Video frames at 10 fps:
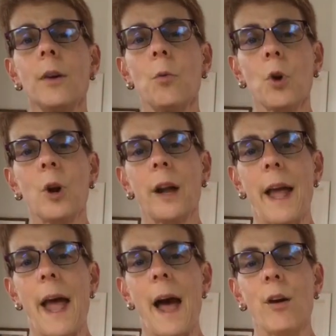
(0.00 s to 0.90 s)
the work
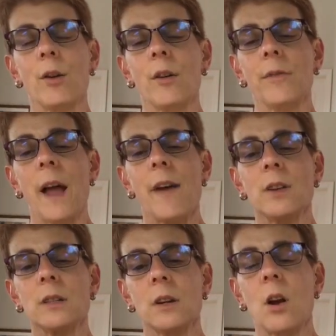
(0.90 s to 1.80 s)
out of
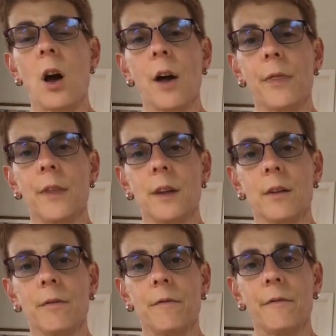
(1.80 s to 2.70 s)
having to cut
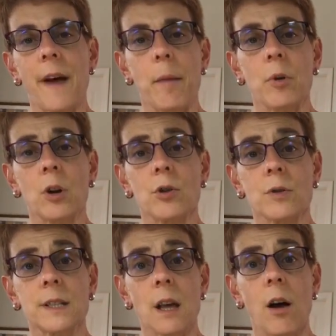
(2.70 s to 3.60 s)
the fabric
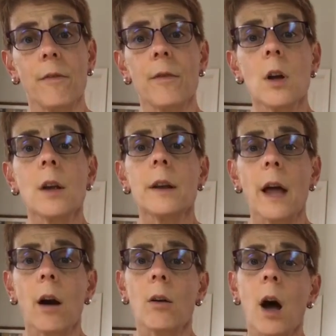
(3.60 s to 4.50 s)
yourself.
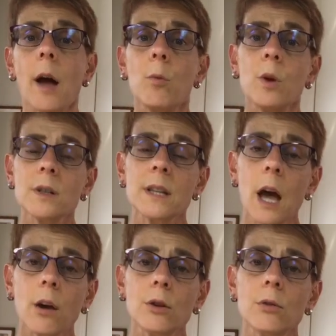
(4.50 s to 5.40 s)
Now, I will
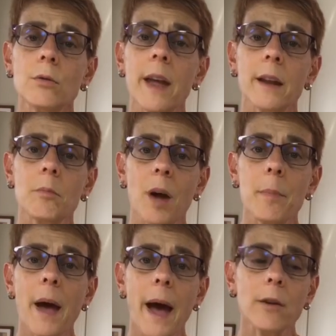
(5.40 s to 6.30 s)
tell you that in
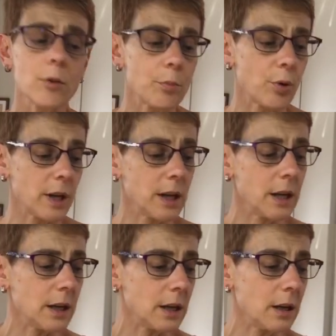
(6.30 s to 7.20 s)
my pattern, Pretty
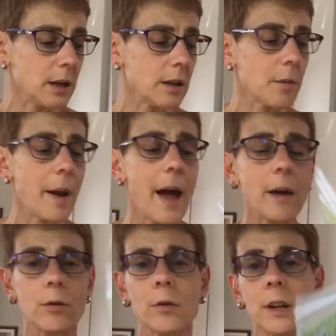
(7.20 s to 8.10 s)
Kitty, in the
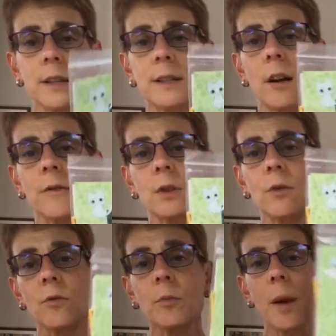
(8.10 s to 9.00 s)
pattern itself,
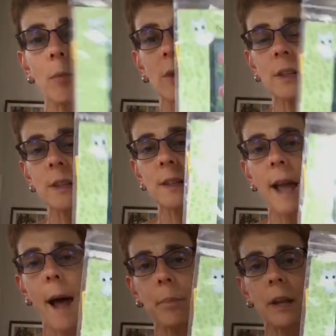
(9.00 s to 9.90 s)
so remember, this is
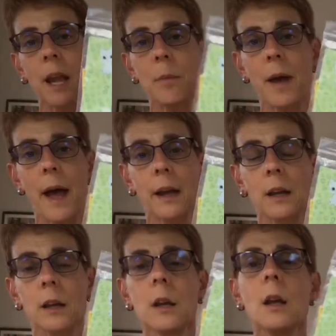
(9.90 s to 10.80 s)
the applique
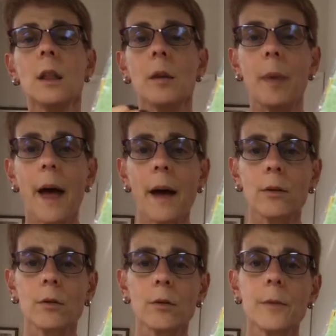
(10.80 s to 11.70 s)
packet. The
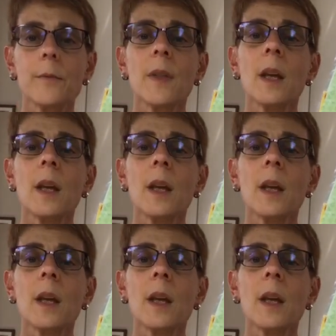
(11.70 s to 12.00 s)
pattern